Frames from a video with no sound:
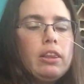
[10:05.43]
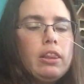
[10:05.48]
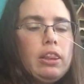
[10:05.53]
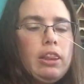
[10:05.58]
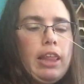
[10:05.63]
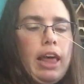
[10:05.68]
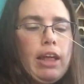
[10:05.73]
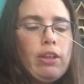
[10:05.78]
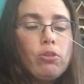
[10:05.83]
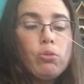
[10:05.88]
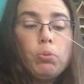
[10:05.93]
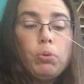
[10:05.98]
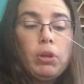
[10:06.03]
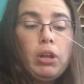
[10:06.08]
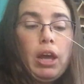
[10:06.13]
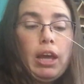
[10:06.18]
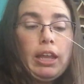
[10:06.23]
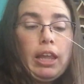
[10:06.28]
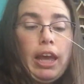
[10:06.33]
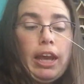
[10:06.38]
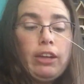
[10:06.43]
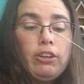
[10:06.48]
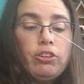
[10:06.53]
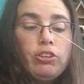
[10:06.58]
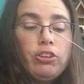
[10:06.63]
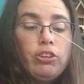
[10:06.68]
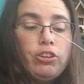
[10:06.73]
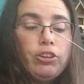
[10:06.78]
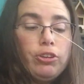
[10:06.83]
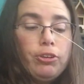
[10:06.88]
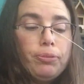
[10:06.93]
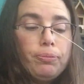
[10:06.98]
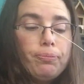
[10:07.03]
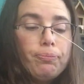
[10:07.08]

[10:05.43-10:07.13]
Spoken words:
That's what I like to do.